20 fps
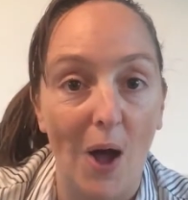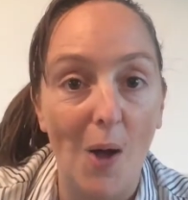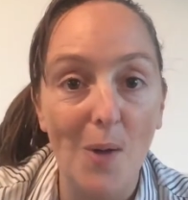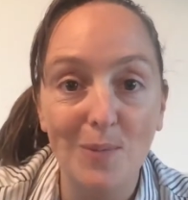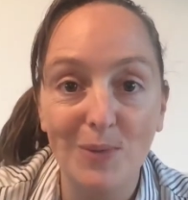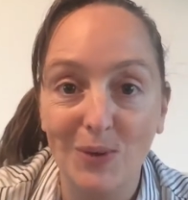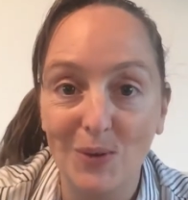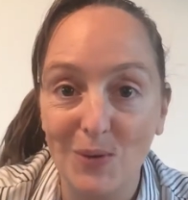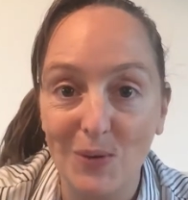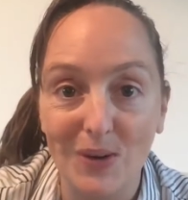a
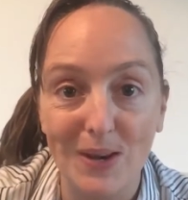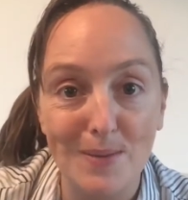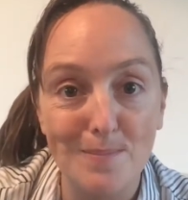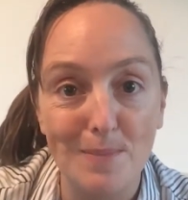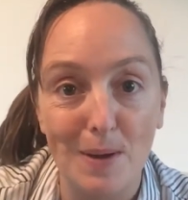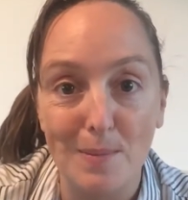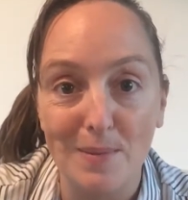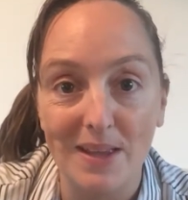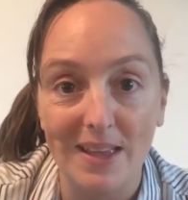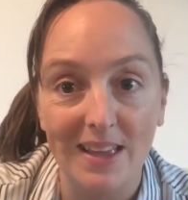
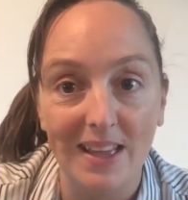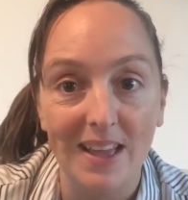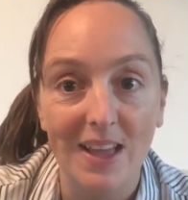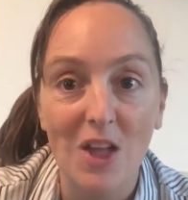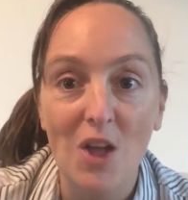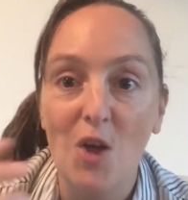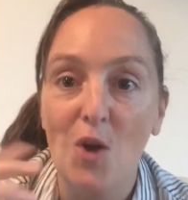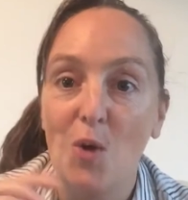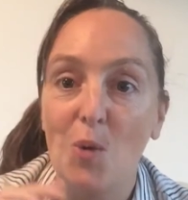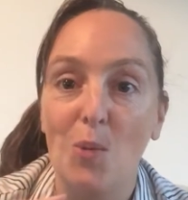homeschooling mummy,
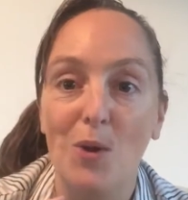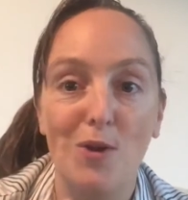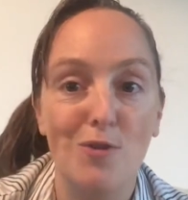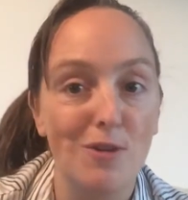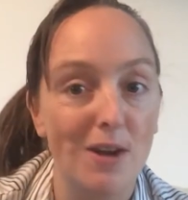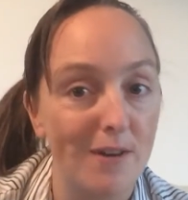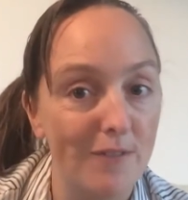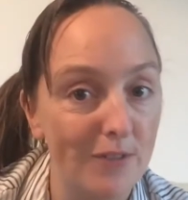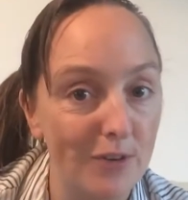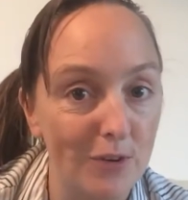we
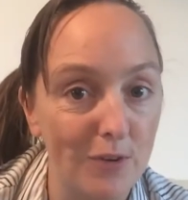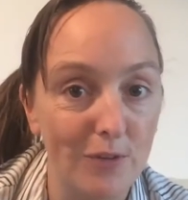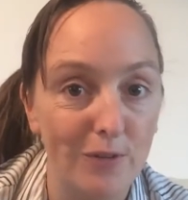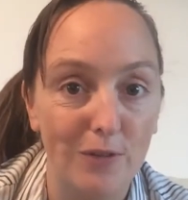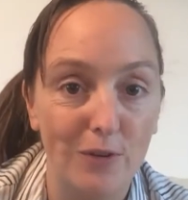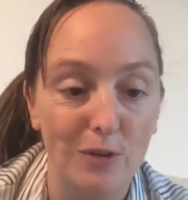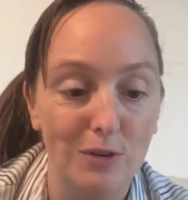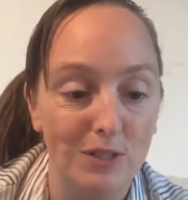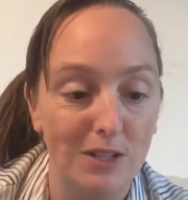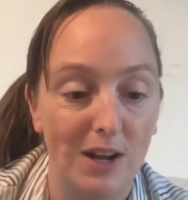travel
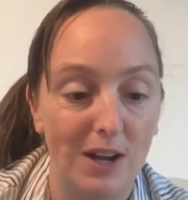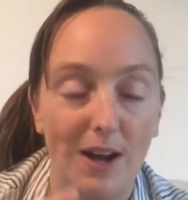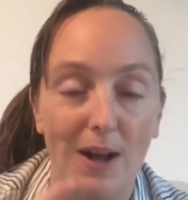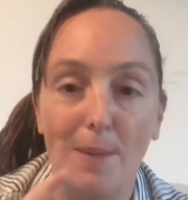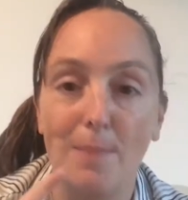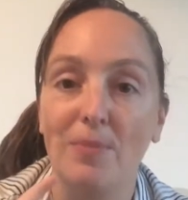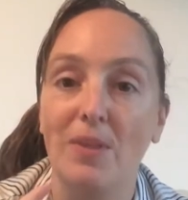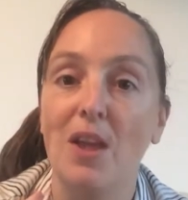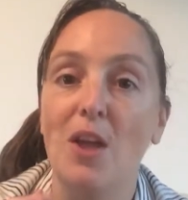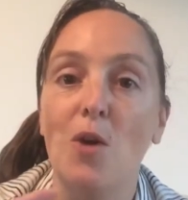full
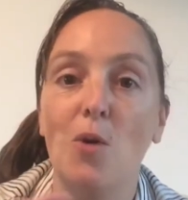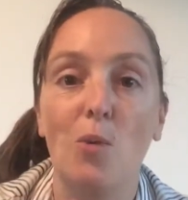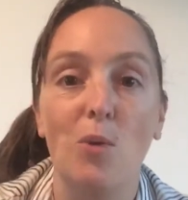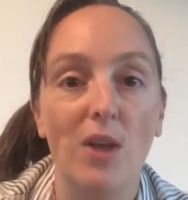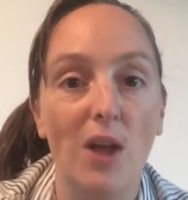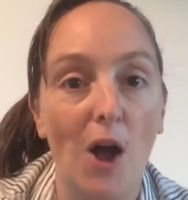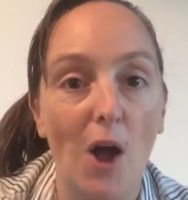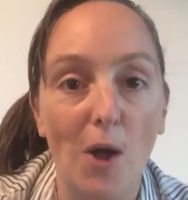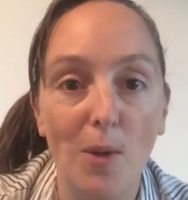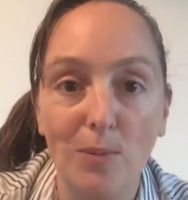time,
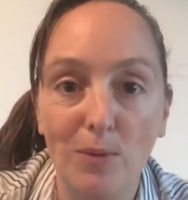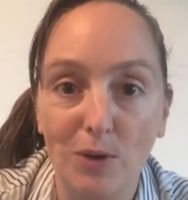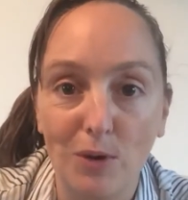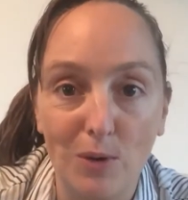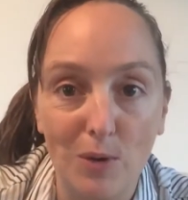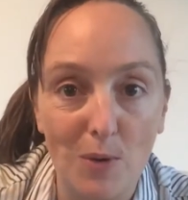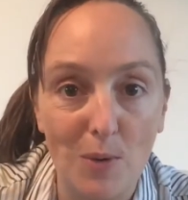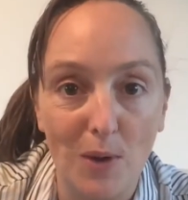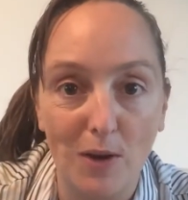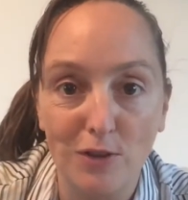we
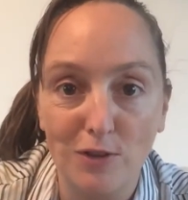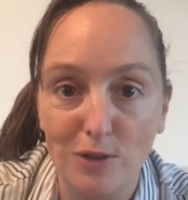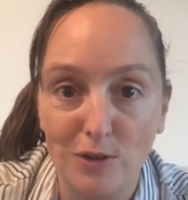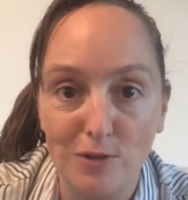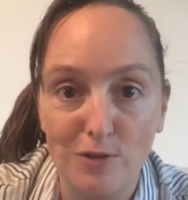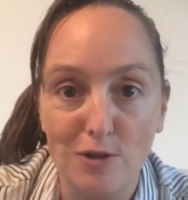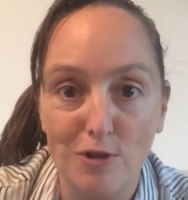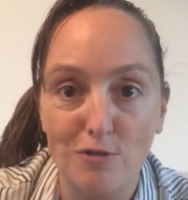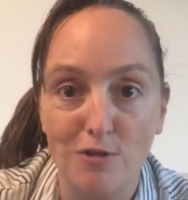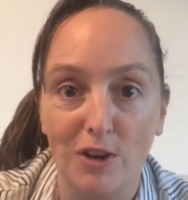homeschool our
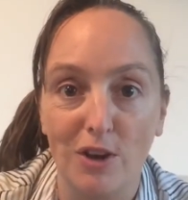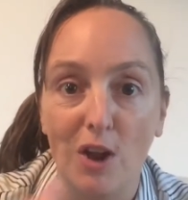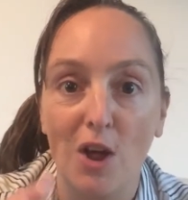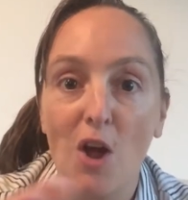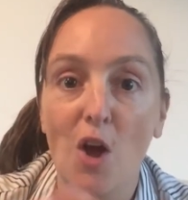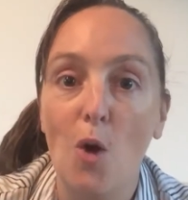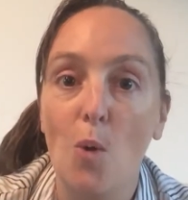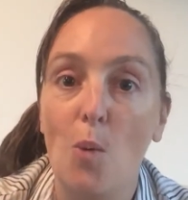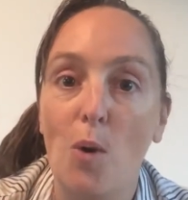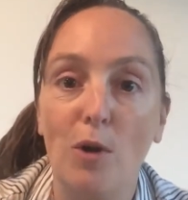two children
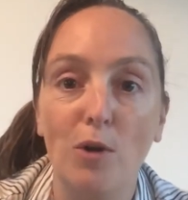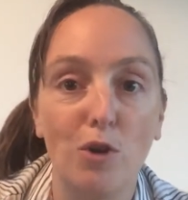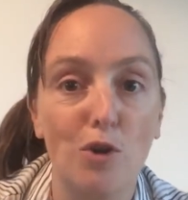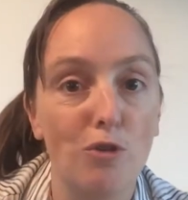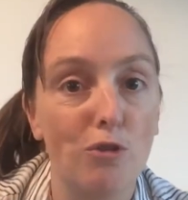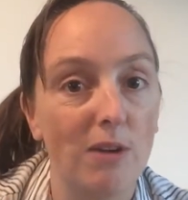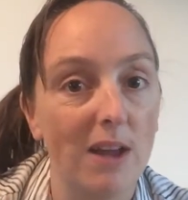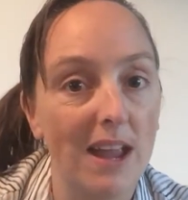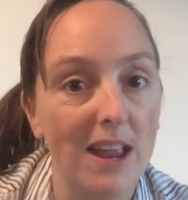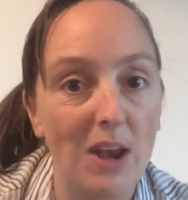
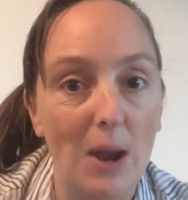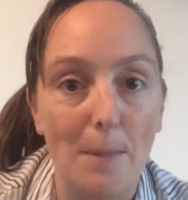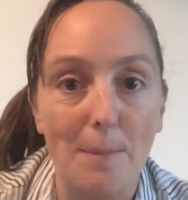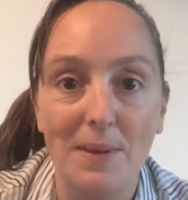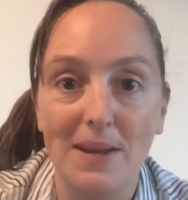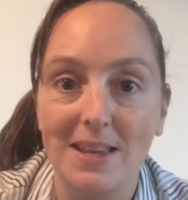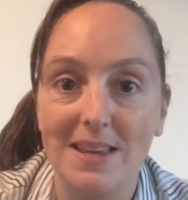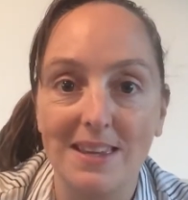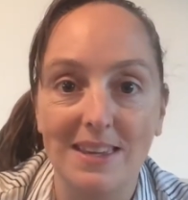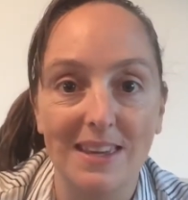whilst creating our
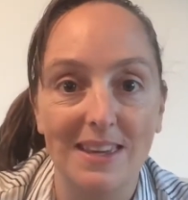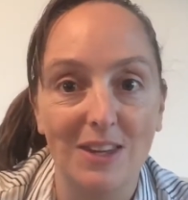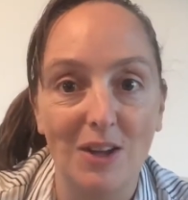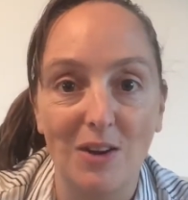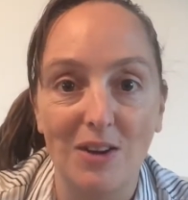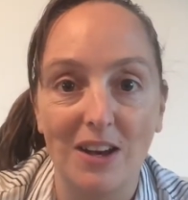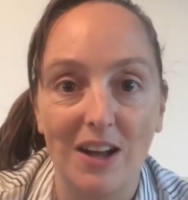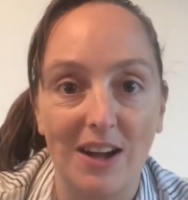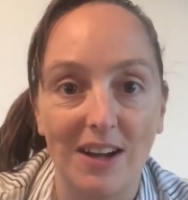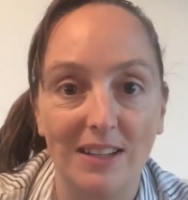businesses
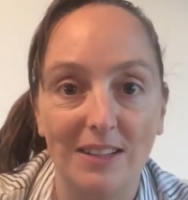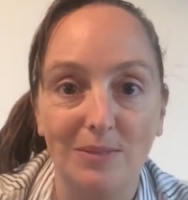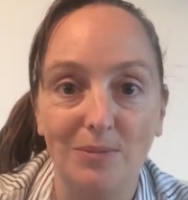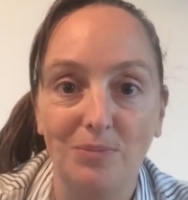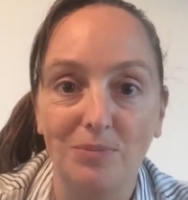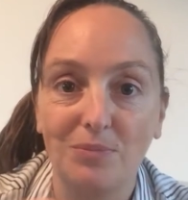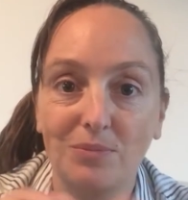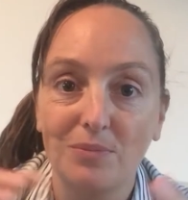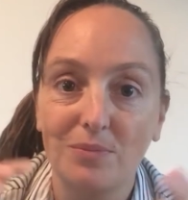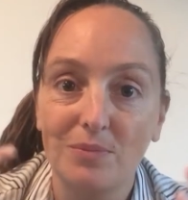online.
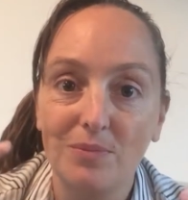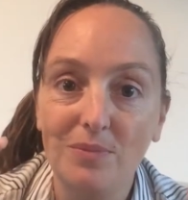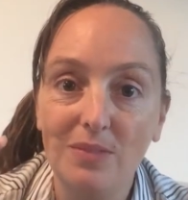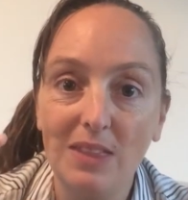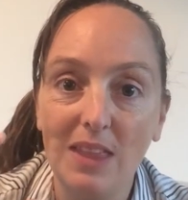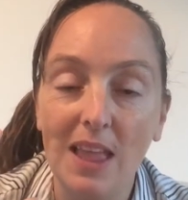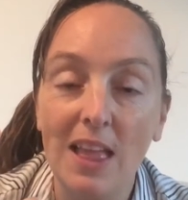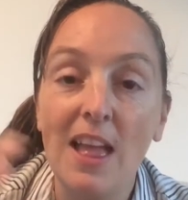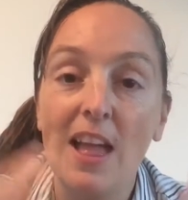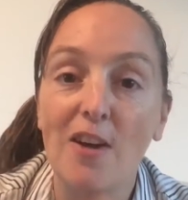
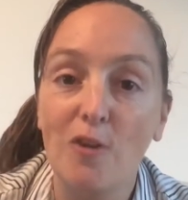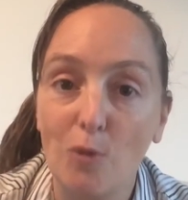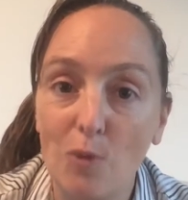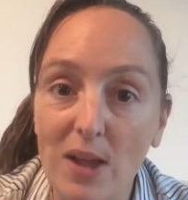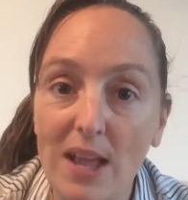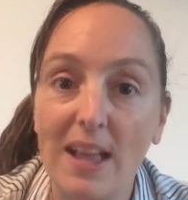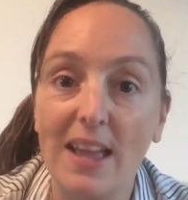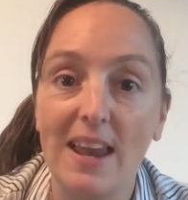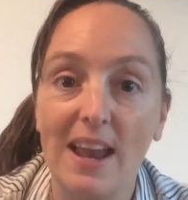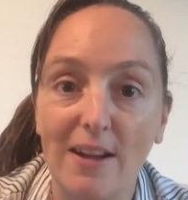If
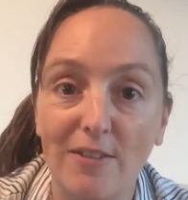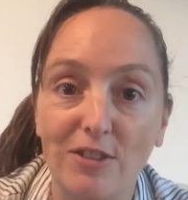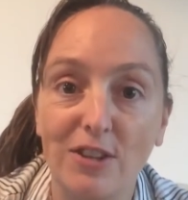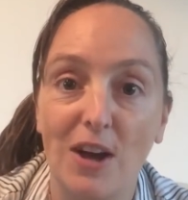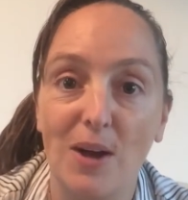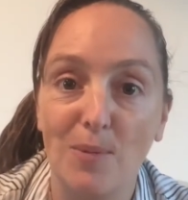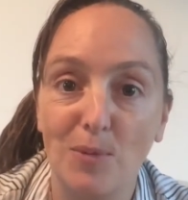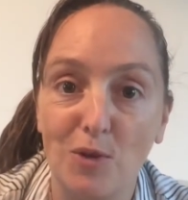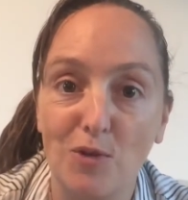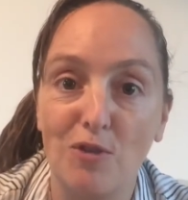we can have
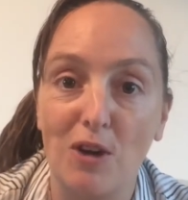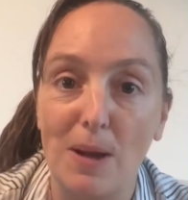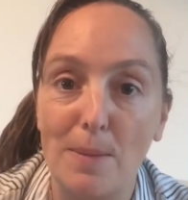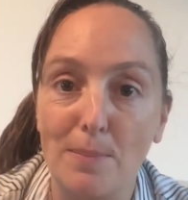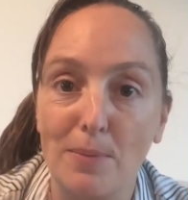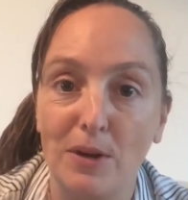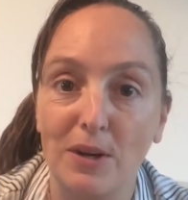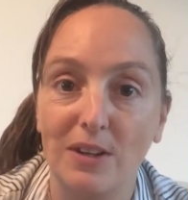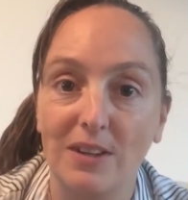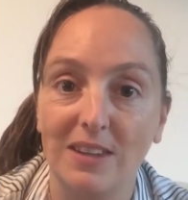time to
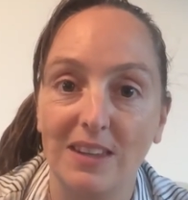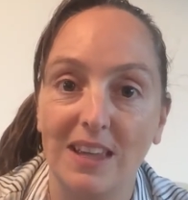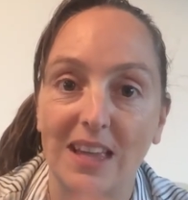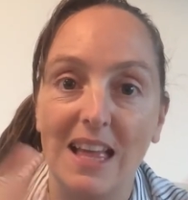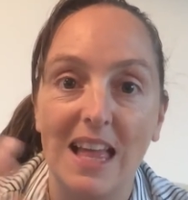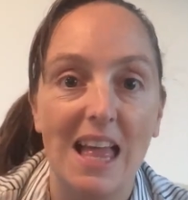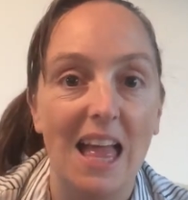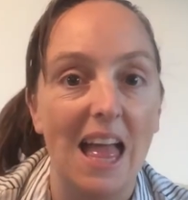write books,